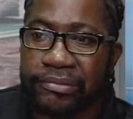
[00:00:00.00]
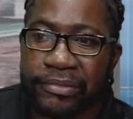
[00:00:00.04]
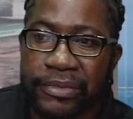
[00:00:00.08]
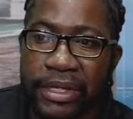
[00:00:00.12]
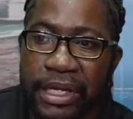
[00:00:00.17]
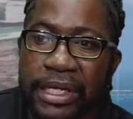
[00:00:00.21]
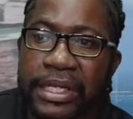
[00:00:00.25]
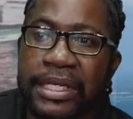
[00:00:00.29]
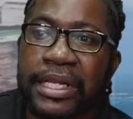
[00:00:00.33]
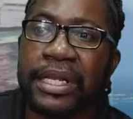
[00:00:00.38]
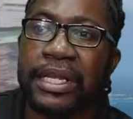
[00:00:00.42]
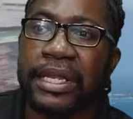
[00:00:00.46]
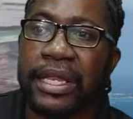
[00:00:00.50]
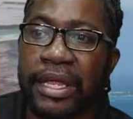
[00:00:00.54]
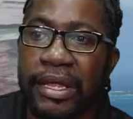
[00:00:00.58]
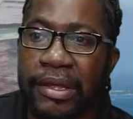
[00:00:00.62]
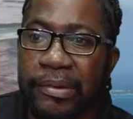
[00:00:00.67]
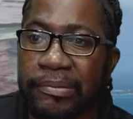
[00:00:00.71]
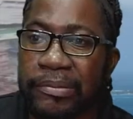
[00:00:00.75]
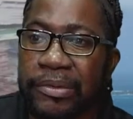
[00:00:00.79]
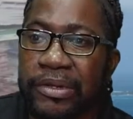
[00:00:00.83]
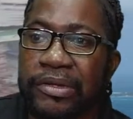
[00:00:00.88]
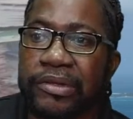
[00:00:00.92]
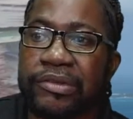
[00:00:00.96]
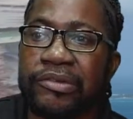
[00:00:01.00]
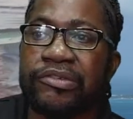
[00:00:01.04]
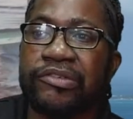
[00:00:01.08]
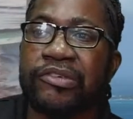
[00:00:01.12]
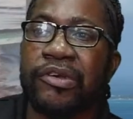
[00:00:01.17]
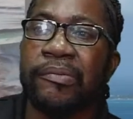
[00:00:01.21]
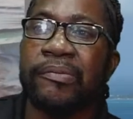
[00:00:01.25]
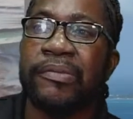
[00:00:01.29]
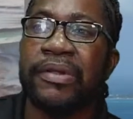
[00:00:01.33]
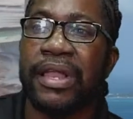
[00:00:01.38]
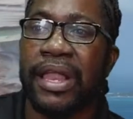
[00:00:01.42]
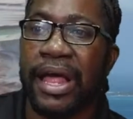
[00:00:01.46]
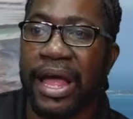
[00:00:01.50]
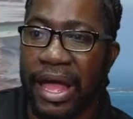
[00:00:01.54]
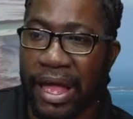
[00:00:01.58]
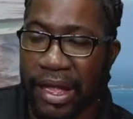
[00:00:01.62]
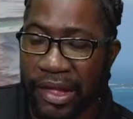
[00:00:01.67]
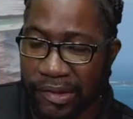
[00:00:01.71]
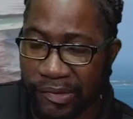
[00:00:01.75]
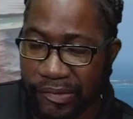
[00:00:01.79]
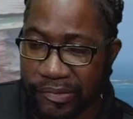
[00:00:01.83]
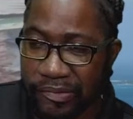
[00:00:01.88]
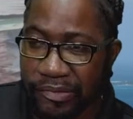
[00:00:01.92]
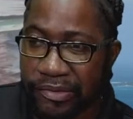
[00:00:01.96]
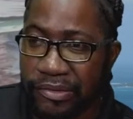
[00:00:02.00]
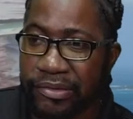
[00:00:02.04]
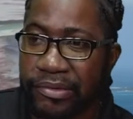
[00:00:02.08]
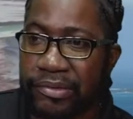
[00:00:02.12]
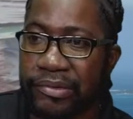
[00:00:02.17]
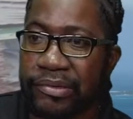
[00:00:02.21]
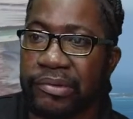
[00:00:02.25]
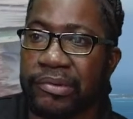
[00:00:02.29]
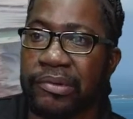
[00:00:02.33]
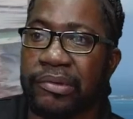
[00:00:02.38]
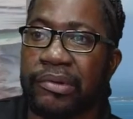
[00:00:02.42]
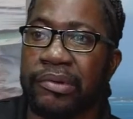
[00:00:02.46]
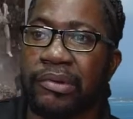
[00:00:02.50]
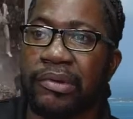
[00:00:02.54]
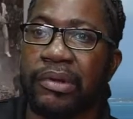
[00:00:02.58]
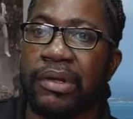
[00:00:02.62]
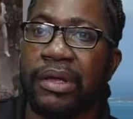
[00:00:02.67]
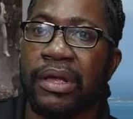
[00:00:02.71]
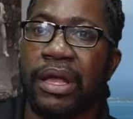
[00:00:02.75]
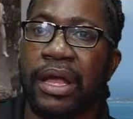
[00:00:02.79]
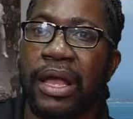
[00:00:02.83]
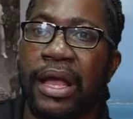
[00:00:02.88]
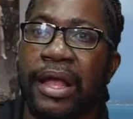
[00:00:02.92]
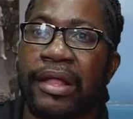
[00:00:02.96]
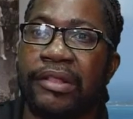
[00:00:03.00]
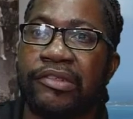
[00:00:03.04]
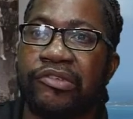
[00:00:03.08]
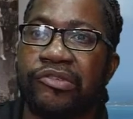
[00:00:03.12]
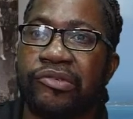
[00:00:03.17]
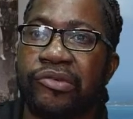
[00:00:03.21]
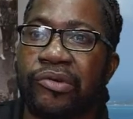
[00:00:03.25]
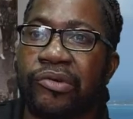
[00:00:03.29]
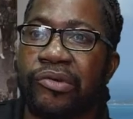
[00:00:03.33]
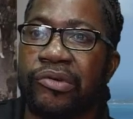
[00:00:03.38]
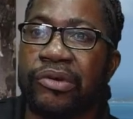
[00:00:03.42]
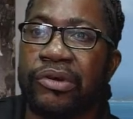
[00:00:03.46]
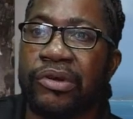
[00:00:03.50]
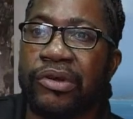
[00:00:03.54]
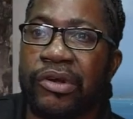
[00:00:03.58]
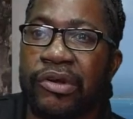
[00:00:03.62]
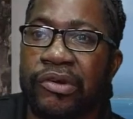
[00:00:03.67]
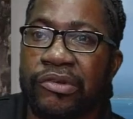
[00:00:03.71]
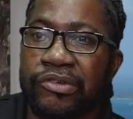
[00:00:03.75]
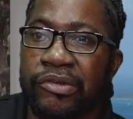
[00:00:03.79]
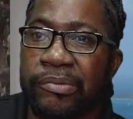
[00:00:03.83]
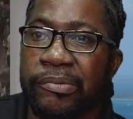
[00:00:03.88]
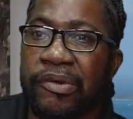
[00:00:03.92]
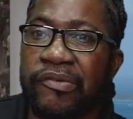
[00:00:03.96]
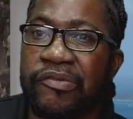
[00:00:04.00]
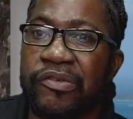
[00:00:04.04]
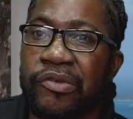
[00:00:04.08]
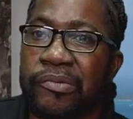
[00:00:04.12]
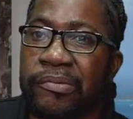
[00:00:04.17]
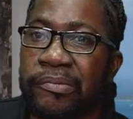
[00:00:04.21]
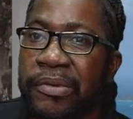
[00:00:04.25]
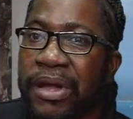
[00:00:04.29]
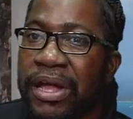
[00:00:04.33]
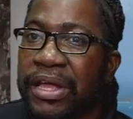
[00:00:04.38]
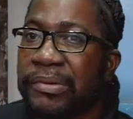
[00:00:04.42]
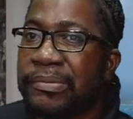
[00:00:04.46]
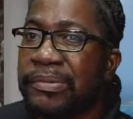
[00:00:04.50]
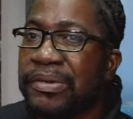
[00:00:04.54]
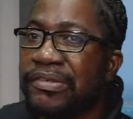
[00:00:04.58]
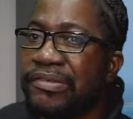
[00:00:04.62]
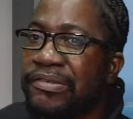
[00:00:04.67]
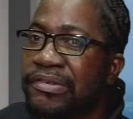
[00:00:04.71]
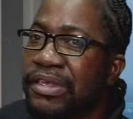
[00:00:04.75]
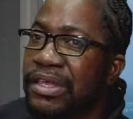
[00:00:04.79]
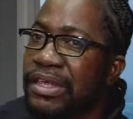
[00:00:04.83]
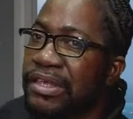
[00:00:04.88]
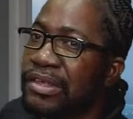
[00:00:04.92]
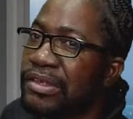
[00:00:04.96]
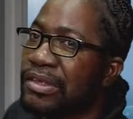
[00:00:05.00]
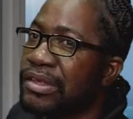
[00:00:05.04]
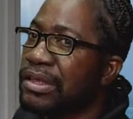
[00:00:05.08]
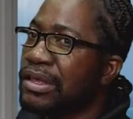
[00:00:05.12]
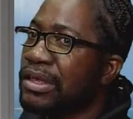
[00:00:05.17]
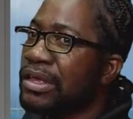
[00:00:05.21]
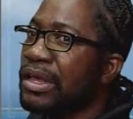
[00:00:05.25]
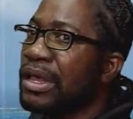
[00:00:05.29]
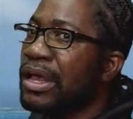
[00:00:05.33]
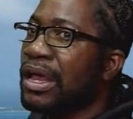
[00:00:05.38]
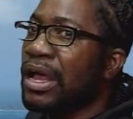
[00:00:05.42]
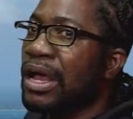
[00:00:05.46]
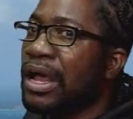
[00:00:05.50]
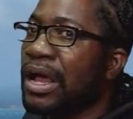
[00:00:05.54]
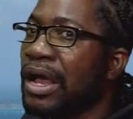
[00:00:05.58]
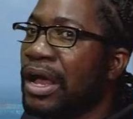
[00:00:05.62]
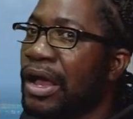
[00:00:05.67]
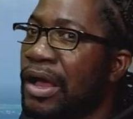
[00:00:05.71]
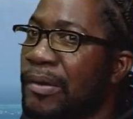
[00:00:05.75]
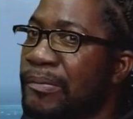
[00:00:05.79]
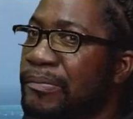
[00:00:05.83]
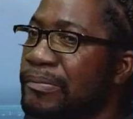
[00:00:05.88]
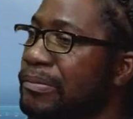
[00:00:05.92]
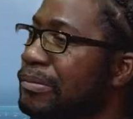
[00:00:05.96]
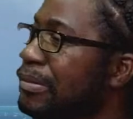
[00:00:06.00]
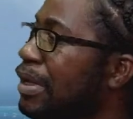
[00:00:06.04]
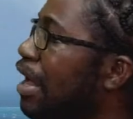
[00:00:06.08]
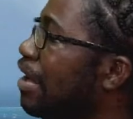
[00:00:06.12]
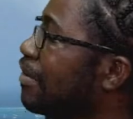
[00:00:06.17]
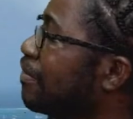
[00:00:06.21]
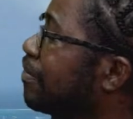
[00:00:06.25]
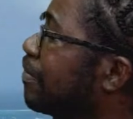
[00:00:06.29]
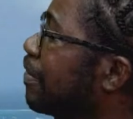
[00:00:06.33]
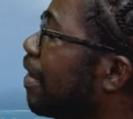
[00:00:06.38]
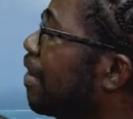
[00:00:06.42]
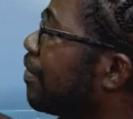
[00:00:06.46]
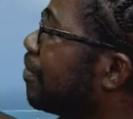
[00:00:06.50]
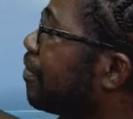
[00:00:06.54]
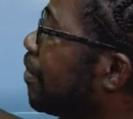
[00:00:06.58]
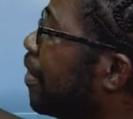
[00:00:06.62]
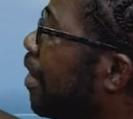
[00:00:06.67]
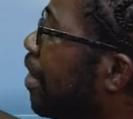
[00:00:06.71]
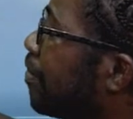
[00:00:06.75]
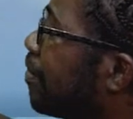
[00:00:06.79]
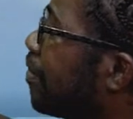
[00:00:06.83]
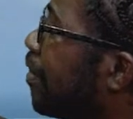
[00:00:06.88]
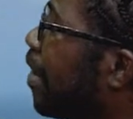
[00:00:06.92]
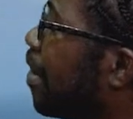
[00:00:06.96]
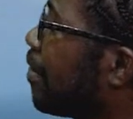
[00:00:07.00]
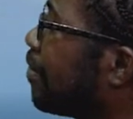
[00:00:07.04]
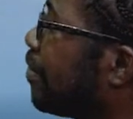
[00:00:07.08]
it claimed some lives. And so some of you might be seeing have